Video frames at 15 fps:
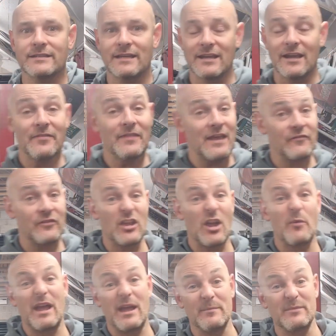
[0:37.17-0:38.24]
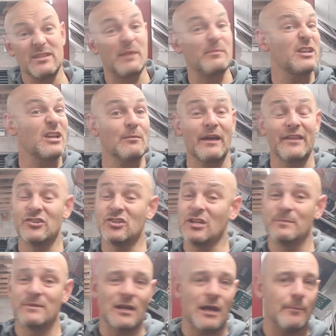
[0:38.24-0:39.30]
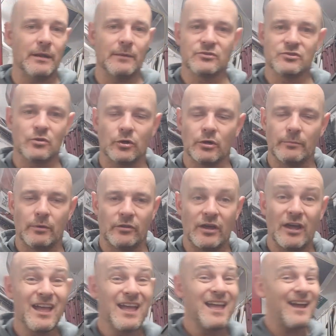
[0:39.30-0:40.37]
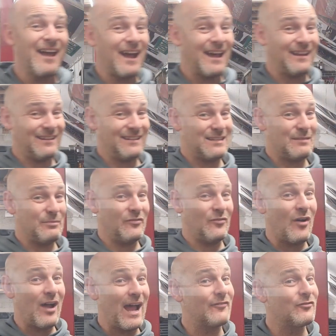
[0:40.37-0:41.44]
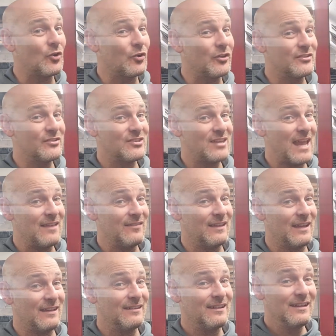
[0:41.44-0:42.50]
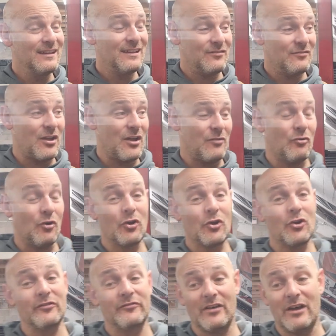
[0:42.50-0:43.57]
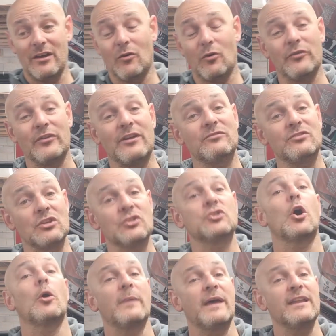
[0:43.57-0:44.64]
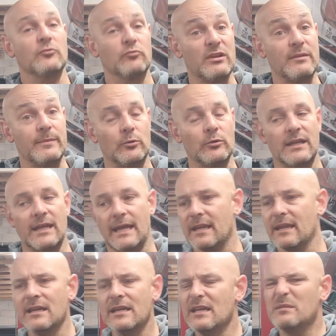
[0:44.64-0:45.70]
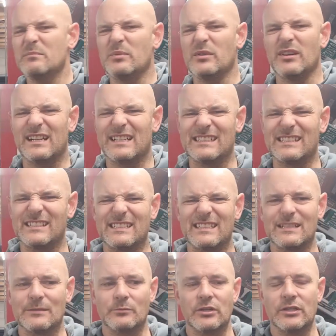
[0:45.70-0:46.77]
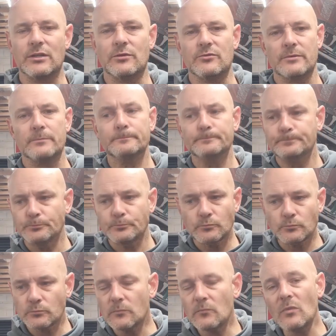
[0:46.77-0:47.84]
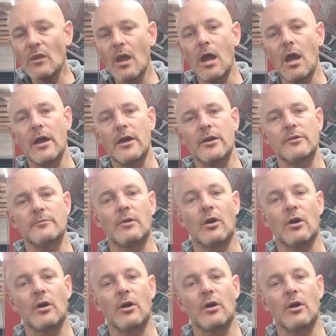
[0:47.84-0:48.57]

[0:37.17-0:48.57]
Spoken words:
And they're for the OEM type. You can buy the cheaper type, but I'm just not going to bother. And like I said before, I have got another set in that rocker cover or the top end rebuild kit, but I don't think I'm going to use them.